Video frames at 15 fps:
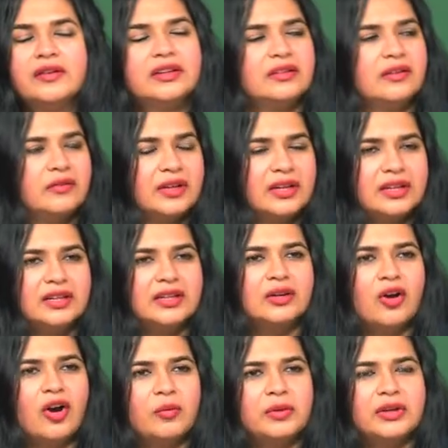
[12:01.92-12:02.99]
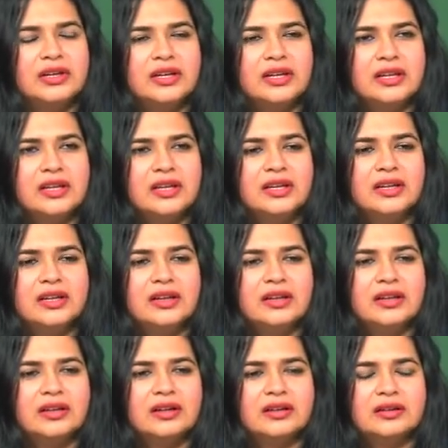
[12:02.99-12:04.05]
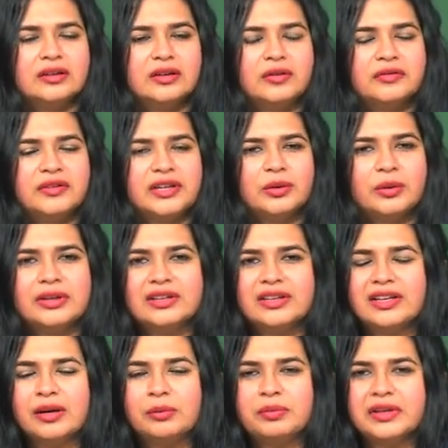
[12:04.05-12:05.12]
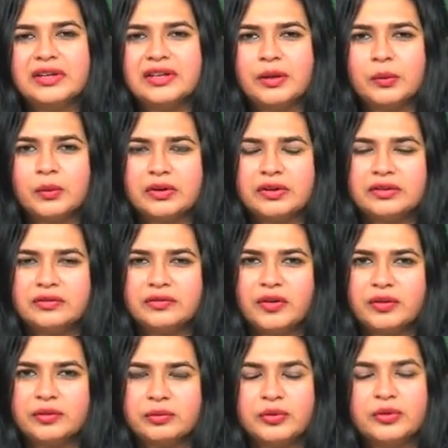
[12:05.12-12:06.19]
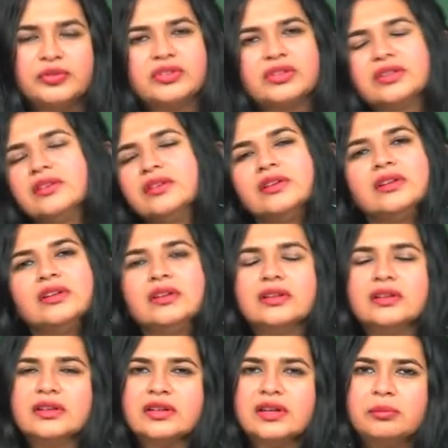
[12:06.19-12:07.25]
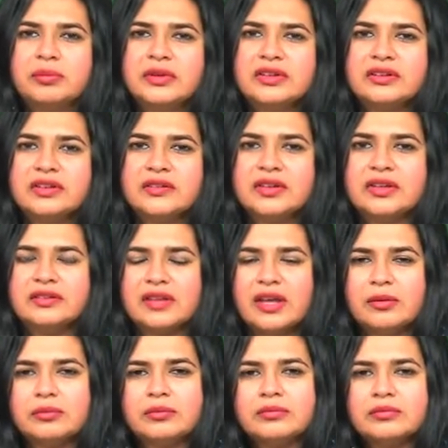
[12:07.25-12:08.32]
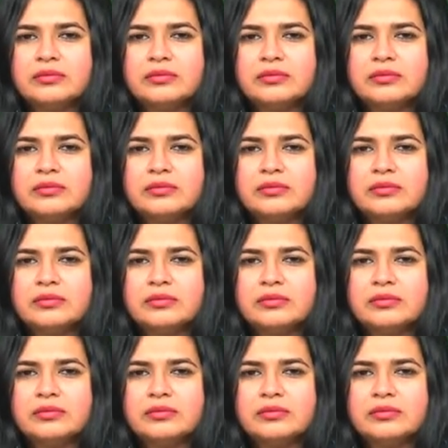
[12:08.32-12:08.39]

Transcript: it. It is a very commonly or frequently appearing word for most competitive exams.